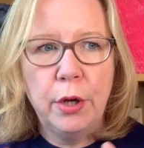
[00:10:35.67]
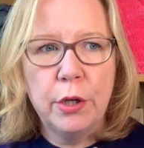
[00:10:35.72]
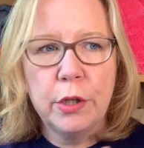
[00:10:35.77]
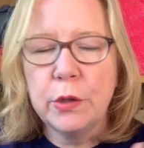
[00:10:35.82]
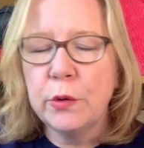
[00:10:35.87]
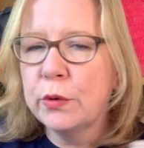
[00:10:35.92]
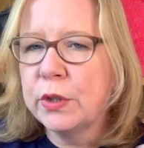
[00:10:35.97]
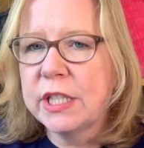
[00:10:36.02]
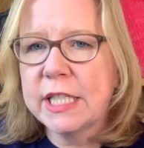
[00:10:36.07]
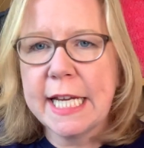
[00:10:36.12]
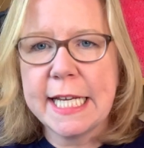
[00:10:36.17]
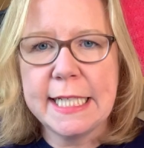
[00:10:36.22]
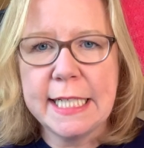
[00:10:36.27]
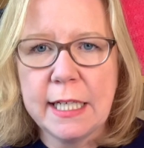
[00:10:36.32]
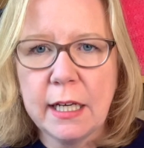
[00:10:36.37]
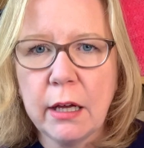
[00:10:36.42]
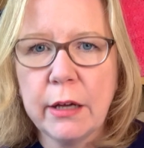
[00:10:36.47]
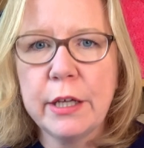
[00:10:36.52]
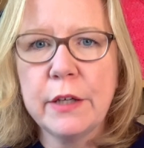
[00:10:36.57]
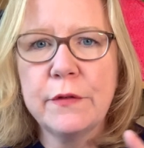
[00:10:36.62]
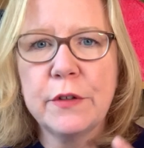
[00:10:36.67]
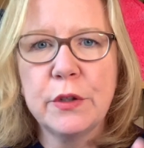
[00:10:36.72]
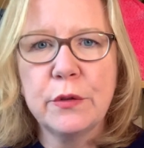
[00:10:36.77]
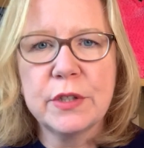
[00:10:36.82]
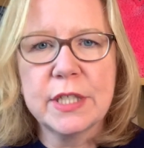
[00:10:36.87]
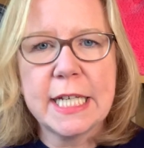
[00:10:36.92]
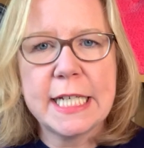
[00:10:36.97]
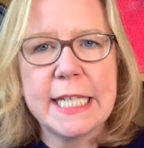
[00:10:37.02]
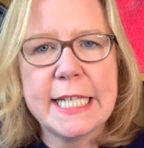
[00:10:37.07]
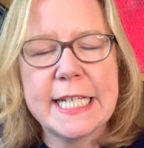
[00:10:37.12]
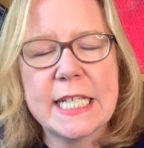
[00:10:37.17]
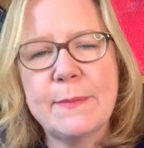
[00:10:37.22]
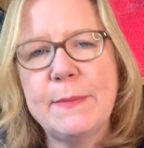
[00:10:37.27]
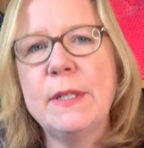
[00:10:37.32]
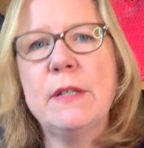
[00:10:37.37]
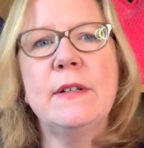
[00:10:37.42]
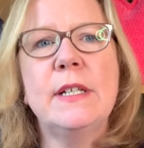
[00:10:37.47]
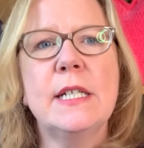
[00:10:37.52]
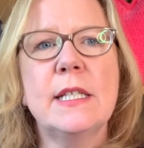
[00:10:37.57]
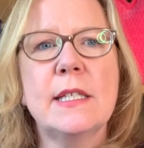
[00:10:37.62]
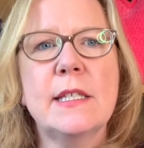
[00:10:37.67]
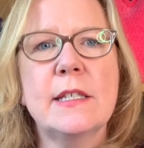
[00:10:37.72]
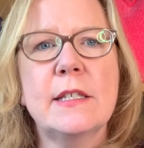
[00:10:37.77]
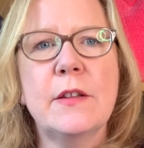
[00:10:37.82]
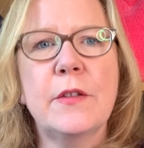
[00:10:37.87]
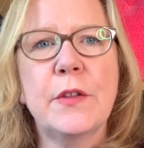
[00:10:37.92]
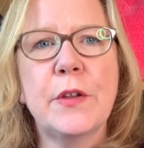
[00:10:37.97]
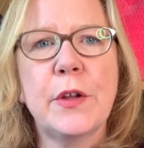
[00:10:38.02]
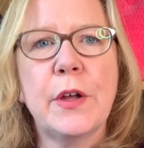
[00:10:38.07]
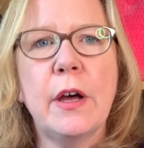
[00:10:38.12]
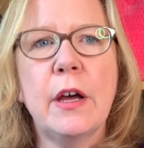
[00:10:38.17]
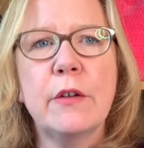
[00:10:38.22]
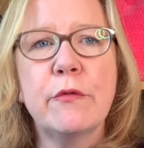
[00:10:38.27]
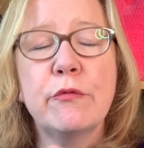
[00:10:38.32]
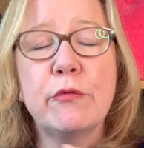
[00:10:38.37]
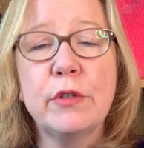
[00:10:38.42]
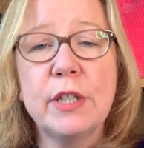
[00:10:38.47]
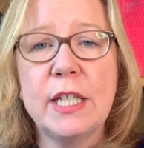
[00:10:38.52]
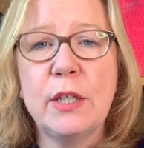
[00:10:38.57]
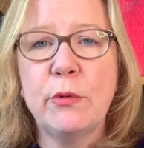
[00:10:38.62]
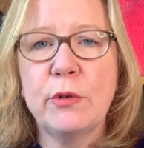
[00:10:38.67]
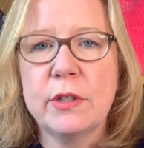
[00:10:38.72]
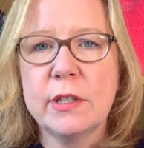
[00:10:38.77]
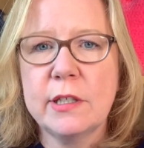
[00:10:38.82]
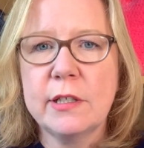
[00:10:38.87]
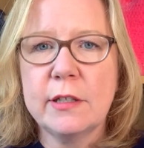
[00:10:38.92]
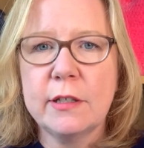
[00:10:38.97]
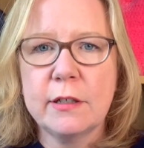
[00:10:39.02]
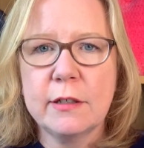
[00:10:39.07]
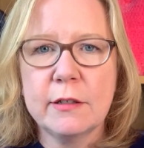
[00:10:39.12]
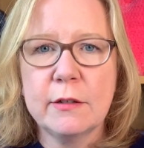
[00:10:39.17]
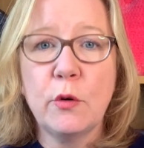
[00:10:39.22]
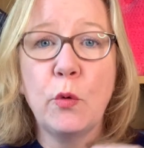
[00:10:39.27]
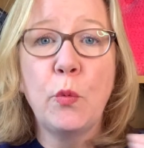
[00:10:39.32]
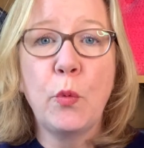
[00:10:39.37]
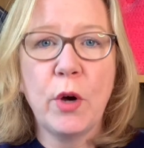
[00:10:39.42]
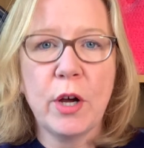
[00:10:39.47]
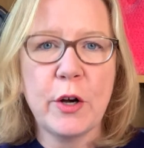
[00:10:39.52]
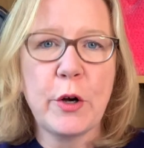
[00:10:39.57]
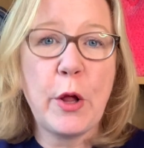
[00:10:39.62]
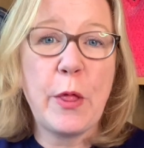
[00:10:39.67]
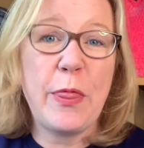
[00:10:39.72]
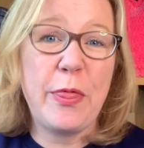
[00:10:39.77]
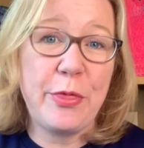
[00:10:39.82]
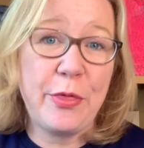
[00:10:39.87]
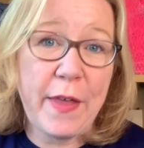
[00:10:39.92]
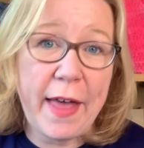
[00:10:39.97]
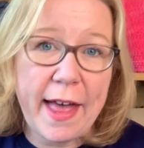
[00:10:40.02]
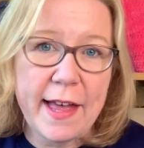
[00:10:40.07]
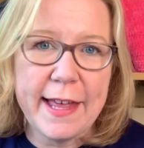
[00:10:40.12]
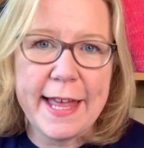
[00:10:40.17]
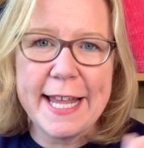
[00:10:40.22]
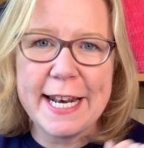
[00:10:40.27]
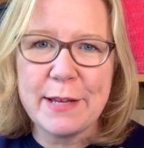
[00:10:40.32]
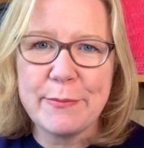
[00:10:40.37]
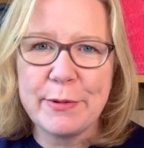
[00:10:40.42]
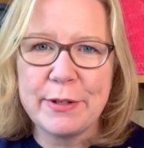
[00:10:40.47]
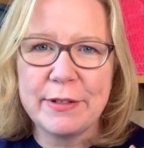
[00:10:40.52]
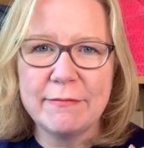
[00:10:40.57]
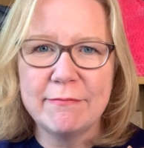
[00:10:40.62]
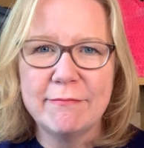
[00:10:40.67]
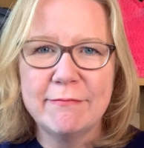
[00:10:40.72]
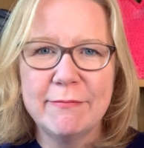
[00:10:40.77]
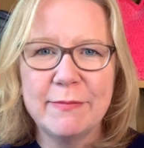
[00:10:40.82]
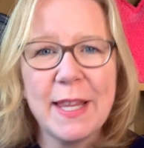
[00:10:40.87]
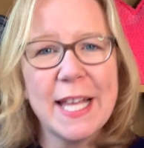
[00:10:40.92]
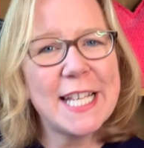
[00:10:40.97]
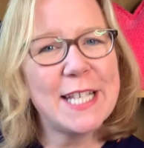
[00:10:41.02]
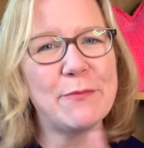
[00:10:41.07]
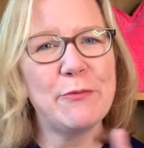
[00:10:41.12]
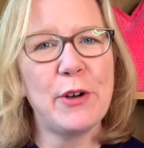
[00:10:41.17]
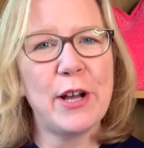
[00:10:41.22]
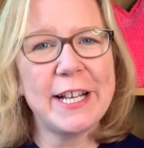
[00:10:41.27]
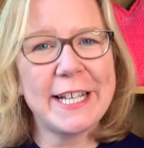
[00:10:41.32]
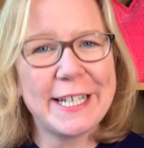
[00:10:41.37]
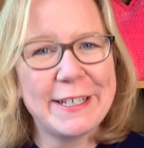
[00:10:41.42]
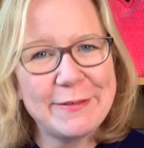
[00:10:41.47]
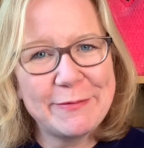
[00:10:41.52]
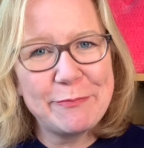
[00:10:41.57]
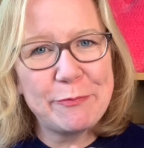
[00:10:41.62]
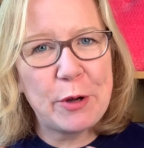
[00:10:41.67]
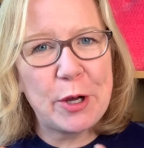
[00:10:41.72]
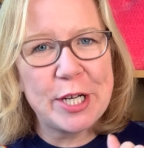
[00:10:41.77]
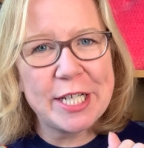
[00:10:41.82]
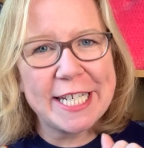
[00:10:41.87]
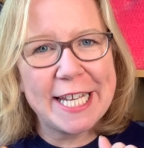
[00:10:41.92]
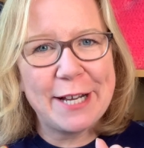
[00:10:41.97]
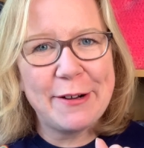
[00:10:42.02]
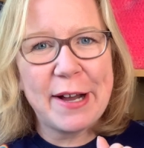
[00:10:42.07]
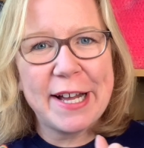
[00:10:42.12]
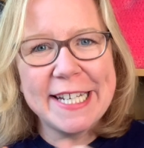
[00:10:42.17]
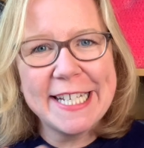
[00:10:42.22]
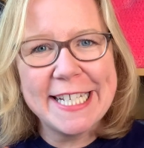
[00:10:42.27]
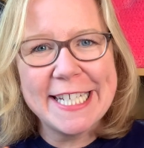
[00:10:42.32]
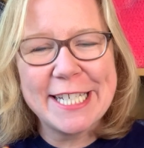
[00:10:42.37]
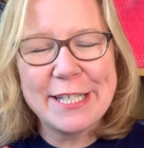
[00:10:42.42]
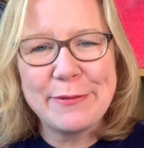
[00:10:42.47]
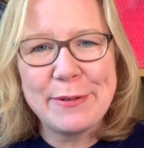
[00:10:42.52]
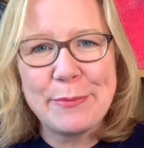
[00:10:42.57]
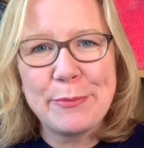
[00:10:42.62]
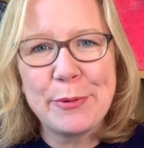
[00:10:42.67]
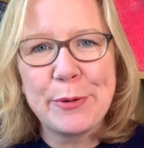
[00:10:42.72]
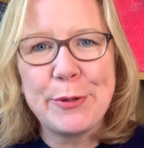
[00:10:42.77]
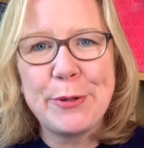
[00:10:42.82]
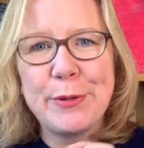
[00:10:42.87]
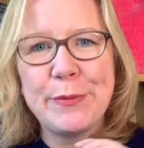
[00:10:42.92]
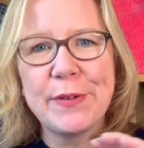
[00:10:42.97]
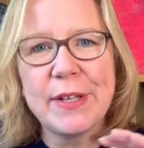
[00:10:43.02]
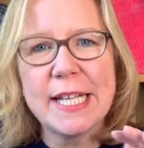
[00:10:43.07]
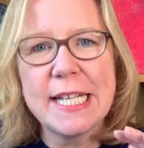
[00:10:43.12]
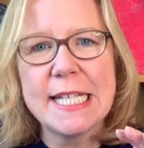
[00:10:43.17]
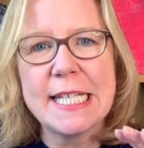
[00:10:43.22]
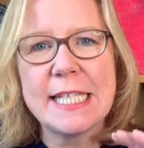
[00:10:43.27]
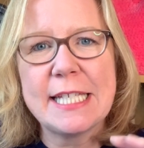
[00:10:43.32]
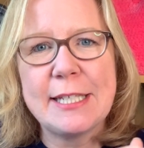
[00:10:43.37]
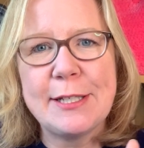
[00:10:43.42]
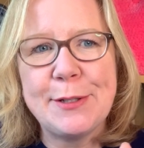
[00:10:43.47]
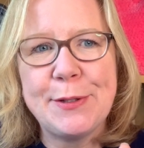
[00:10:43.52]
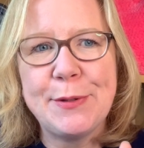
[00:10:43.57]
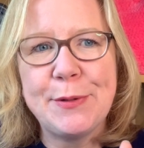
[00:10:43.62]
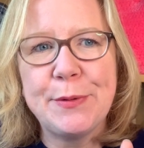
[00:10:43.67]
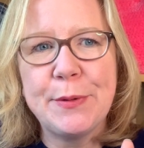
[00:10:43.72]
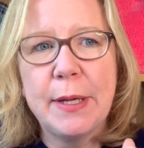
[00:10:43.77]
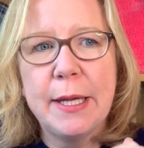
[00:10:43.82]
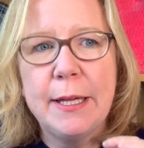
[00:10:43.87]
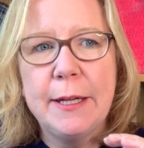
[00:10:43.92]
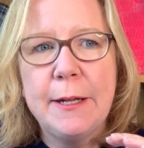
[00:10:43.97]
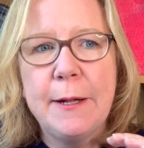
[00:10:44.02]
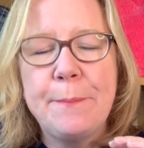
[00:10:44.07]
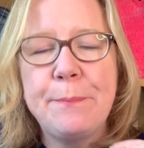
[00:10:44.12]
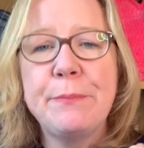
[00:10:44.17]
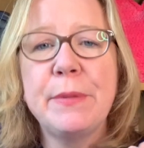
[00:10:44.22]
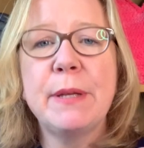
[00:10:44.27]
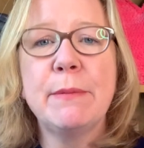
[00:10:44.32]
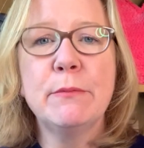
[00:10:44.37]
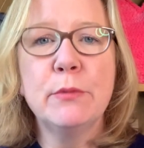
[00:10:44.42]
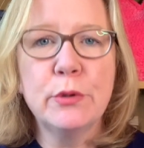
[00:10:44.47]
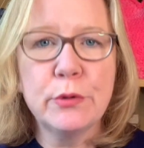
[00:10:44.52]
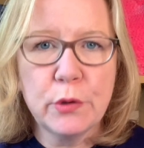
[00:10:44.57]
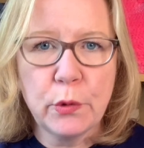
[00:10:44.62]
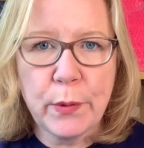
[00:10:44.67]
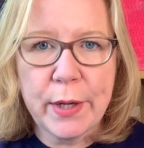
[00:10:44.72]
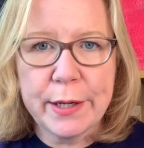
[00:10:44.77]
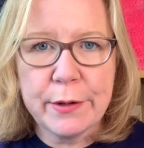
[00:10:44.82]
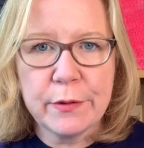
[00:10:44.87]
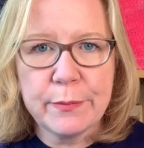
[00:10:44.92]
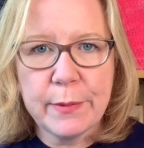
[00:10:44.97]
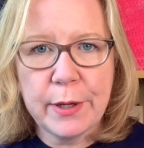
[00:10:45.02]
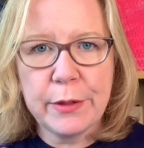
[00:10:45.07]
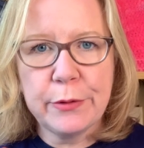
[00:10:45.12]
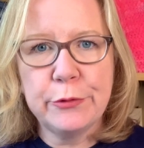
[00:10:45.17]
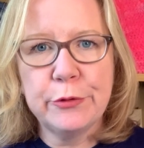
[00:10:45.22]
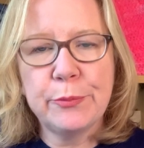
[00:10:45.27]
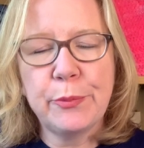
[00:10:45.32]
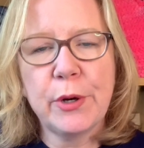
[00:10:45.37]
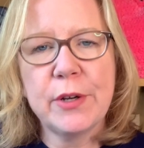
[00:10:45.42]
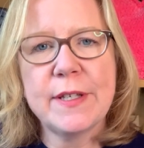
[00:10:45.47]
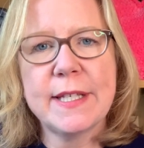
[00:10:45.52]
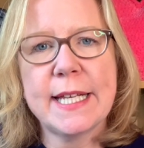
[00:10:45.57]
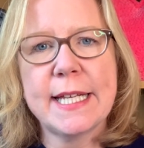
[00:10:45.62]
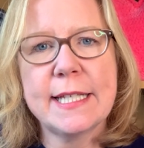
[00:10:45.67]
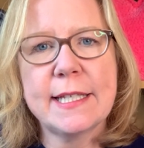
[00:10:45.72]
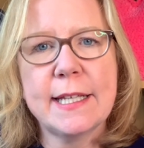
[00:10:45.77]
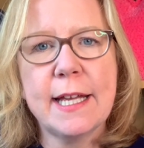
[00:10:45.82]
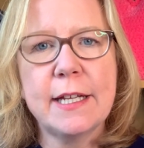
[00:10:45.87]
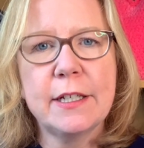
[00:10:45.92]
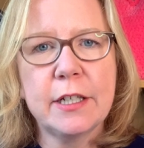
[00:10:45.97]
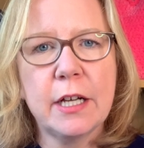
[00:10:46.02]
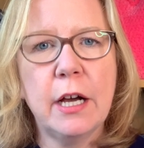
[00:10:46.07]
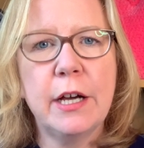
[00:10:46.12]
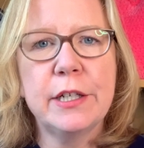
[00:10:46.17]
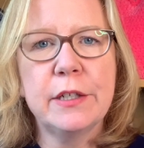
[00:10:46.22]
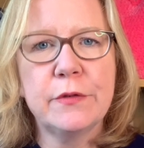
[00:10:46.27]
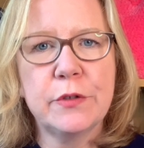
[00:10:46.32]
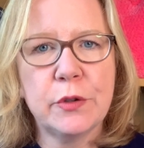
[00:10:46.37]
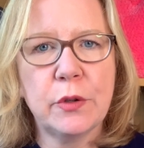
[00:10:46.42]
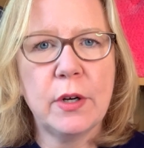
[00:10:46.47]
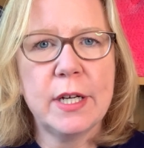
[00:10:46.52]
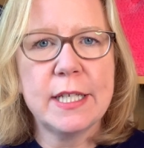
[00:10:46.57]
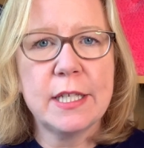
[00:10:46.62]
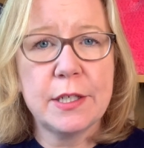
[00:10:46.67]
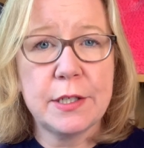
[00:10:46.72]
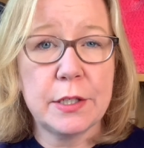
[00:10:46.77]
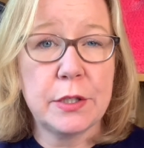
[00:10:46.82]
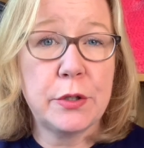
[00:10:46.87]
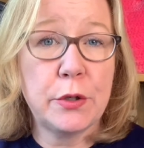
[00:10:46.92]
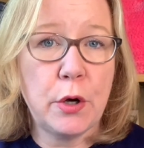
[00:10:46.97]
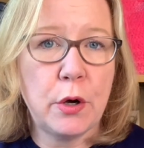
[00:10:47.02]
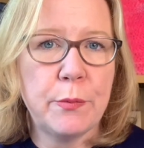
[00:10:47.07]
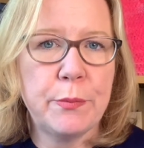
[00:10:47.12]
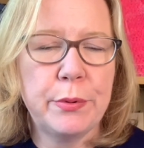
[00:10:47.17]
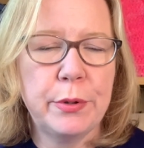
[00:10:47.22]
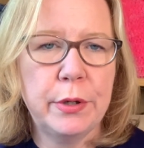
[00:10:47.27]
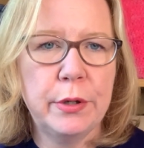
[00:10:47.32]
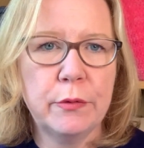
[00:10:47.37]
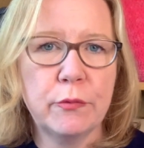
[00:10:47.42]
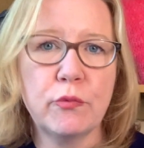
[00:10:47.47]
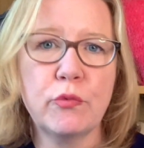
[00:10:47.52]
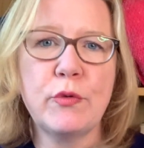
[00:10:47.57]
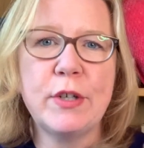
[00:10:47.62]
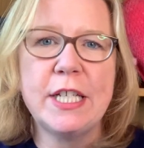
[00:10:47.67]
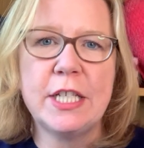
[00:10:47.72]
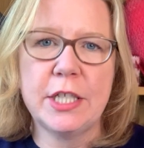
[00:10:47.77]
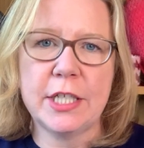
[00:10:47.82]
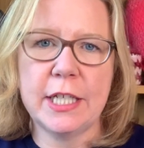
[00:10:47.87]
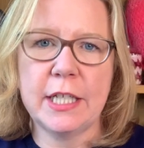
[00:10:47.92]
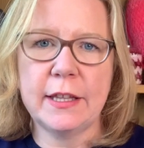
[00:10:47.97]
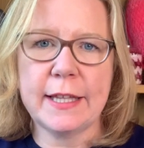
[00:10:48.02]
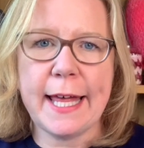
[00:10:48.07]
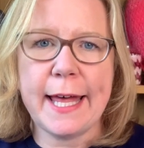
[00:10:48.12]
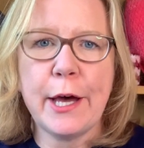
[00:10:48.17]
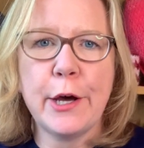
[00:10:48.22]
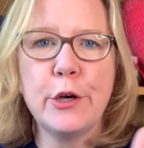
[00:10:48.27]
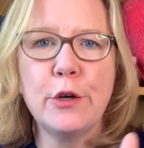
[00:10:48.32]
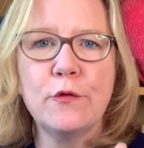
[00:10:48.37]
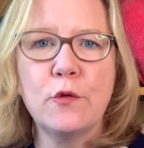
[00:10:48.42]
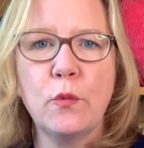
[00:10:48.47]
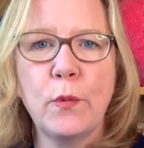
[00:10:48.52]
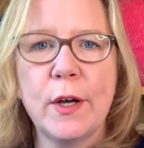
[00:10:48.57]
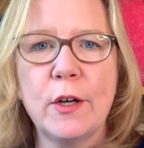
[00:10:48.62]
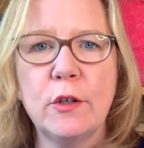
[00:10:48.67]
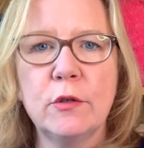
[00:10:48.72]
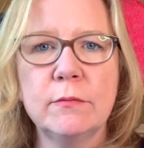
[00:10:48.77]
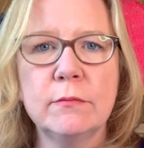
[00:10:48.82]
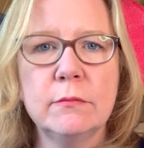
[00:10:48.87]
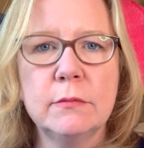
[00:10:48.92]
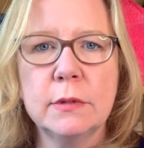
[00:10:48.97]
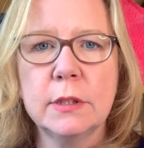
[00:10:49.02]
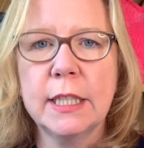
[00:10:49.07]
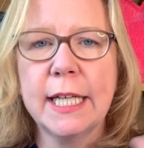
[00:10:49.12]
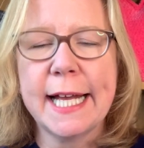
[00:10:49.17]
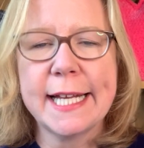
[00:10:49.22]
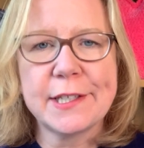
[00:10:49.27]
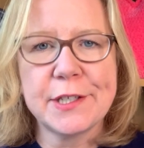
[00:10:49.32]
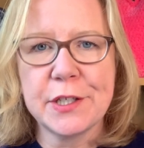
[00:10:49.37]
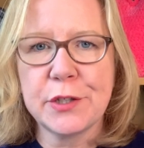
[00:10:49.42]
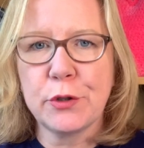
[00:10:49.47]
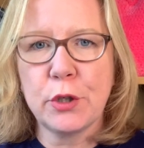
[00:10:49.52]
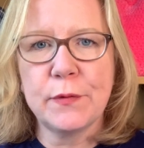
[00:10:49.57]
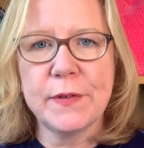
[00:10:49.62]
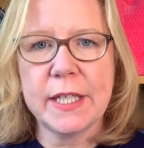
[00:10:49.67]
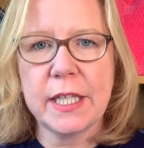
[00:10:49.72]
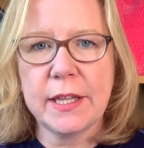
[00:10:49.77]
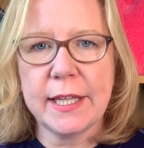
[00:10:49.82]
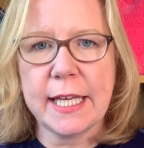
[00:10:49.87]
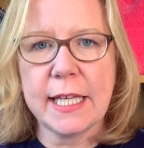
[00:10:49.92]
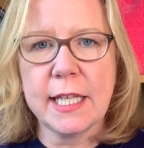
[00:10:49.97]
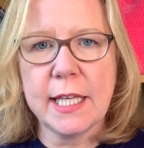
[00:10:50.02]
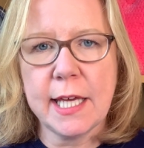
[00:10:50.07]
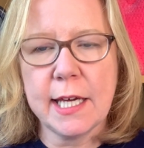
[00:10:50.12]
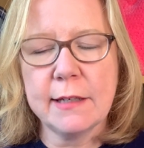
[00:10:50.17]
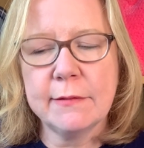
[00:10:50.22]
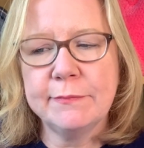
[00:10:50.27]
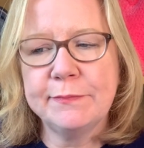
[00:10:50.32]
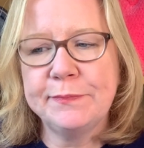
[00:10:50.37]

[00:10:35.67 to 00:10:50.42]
your daily life and your daily experience that I really want to work on that element. That's what I worked out I needed to improve, is to be more aware of my thought process and kind of try and stop reaching that overwhelm catastrophic thinking.